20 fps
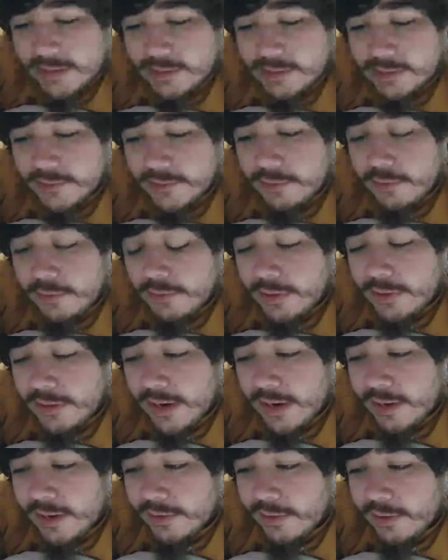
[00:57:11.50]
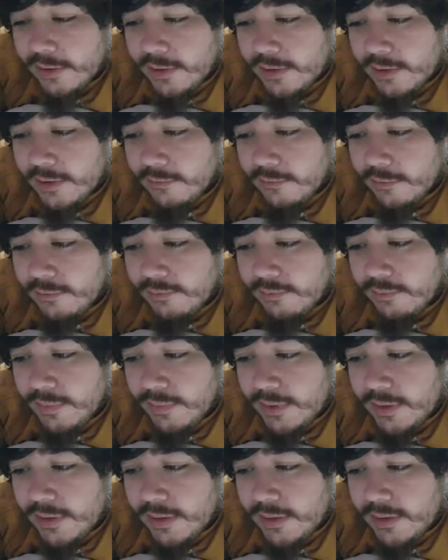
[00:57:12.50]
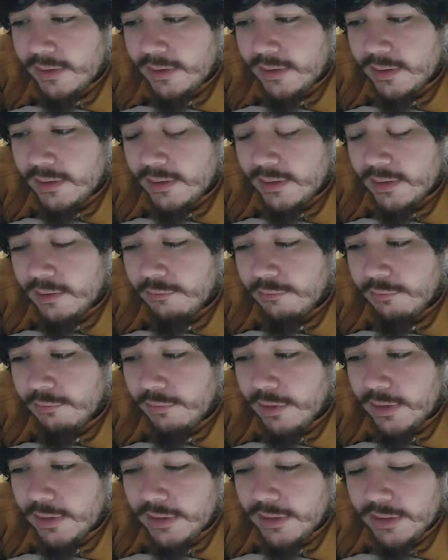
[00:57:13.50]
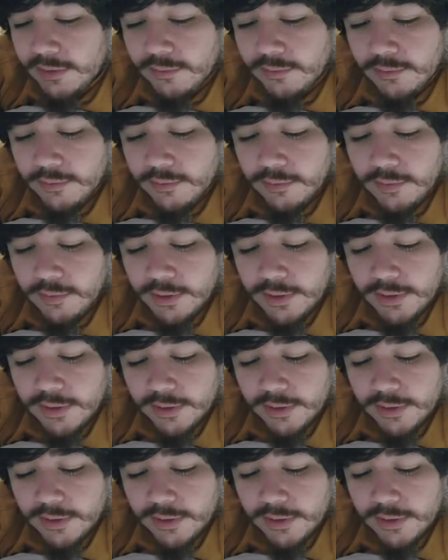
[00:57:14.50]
school and I thought it would be really cool.